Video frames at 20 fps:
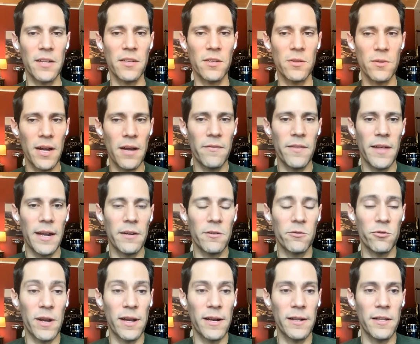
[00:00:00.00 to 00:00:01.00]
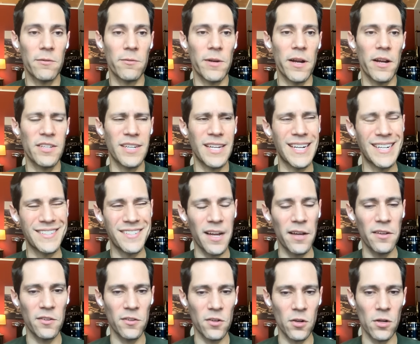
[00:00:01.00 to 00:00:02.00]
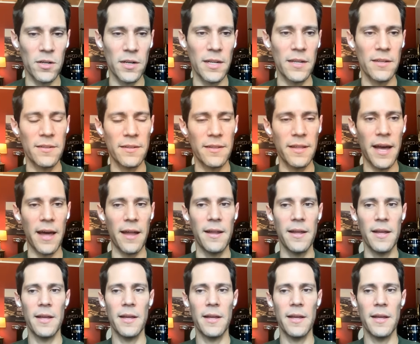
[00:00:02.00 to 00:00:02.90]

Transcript: I do have that adrenaline rush, and it does turn into that